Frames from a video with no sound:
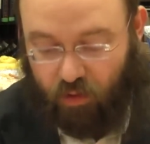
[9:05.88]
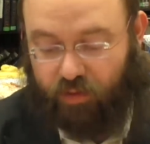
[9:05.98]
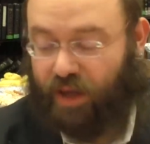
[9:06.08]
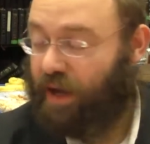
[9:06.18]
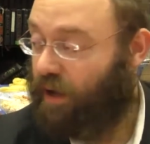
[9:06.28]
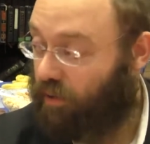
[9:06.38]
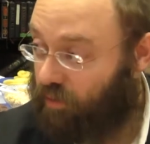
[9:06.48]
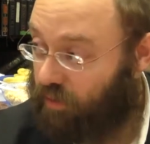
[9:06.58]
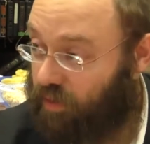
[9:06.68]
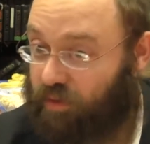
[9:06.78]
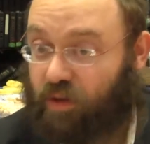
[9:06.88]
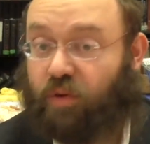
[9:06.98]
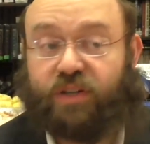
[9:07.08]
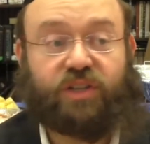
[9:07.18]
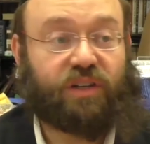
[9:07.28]
Now, the
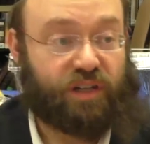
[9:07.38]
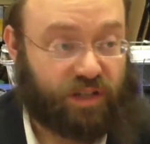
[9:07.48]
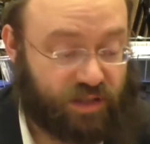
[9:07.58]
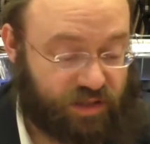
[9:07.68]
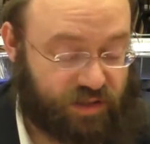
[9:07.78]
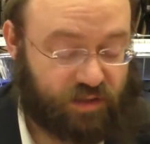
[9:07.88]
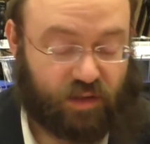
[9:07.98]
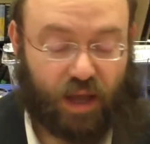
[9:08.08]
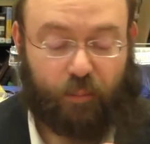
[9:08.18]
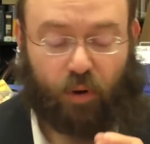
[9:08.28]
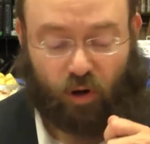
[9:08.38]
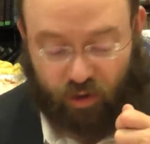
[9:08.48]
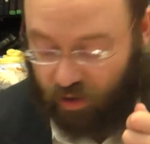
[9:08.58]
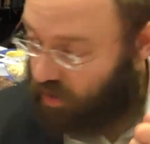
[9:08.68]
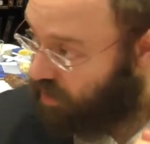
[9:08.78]
question is the
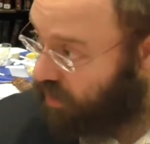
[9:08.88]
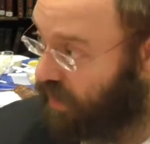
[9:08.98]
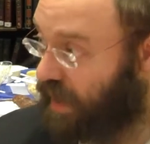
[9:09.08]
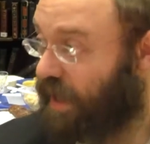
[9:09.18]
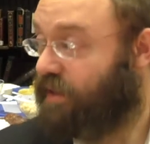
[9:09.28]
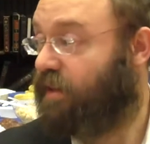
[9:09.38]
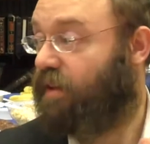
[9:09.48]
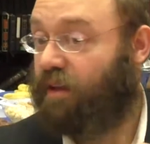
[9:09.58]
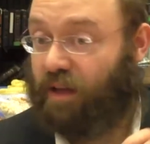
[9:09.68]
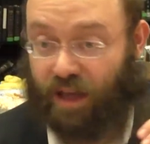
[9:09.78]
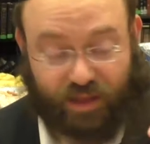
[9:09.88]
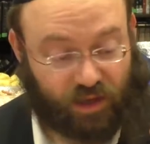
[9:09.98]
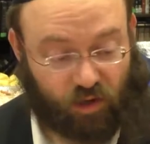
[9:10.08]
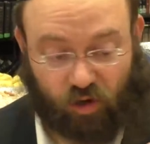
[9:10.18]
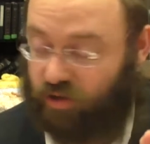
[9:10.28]
apoda and and the
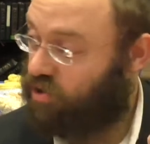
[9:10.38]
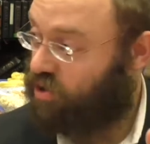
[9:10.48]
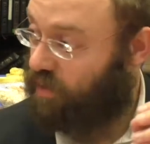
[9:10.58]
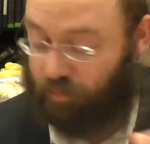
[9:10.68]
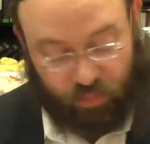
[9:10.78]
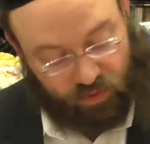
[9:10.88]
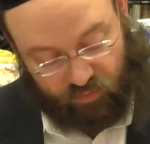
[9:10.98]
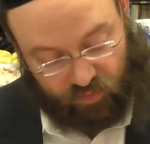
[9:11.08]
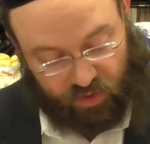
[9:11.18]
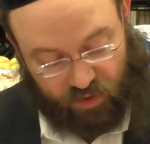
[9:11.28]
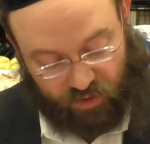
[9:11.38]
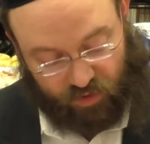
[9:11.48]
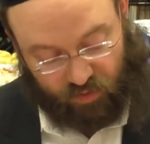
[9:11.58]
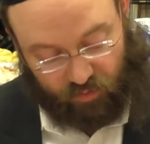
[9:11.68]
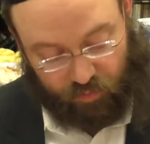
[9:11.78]
Chodesh. The, the, the,
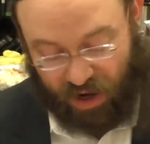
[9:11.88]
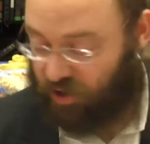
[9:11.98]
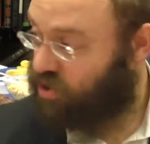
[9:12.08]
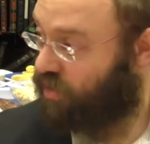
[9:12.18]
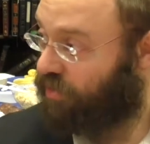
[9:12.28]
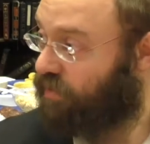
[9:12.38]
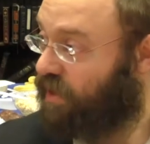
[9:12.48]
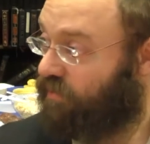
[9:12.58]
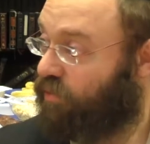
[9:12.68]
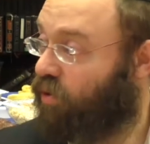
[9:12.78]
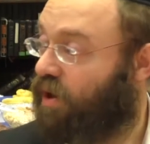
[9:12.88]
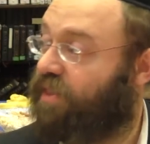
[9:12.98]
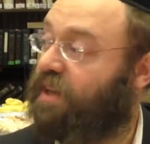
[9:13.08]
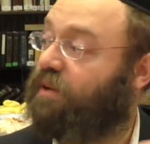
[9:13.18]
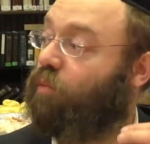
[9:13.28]
the Parsha 3 and 4, are
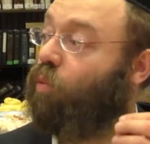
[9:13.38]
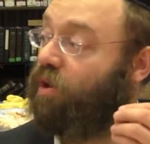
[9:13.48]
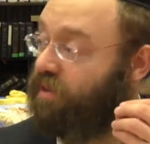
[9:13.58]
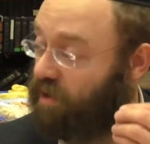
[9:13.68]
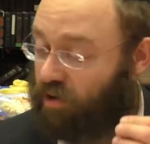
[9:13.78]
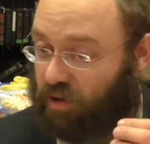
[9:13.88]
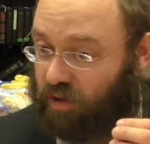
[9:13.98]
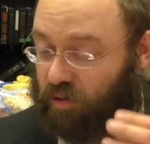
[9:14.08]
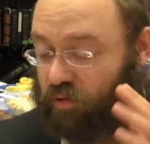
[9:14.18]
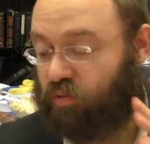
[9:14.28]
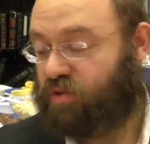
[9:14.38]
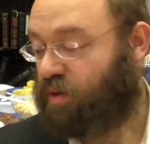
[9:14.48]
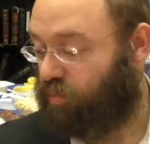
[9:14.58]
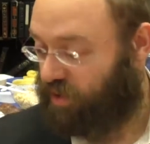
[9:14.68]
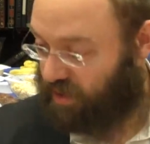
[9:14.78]
they one takana or two
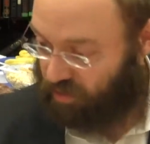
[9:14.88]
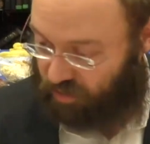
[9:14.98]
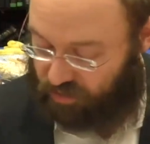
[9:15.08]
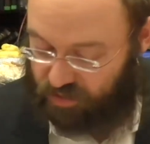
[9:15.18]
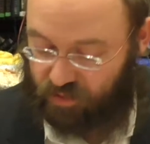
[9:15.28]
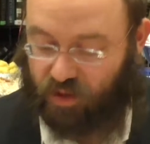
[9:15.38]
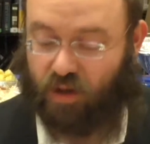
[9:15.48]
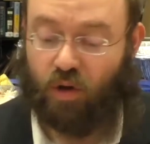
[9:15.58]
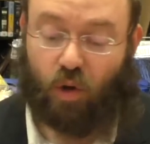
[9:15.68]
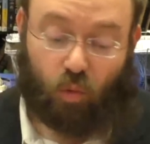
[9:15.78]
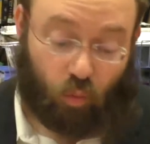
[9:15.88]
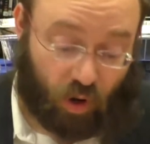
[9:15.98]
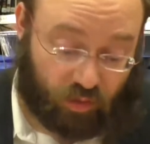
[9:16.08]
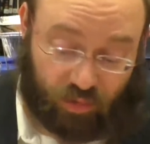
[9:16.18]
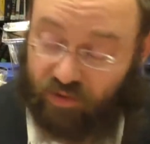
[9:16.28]
separate takonas?
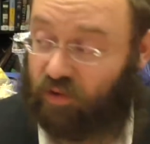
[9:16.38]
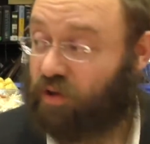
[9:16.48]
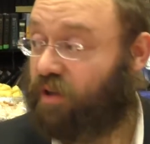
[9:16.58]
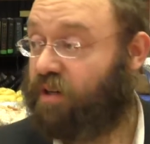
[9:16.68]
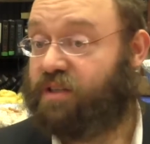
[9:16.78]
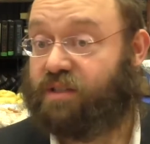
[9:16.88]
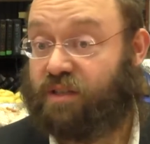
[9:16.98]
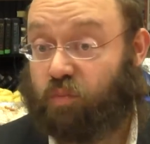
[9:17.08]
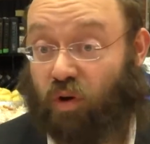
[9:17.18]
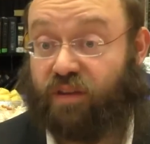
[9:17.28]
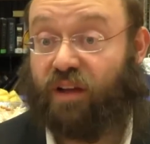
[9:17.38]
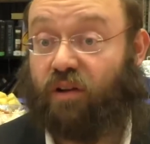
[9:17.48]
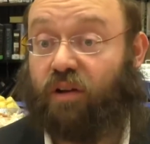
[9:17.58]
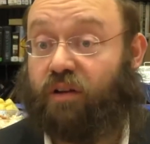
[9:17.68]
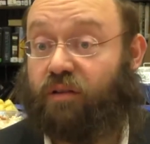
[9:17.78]
One way of looking at it is it's one
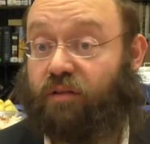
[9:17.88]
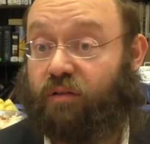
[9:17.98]
takana,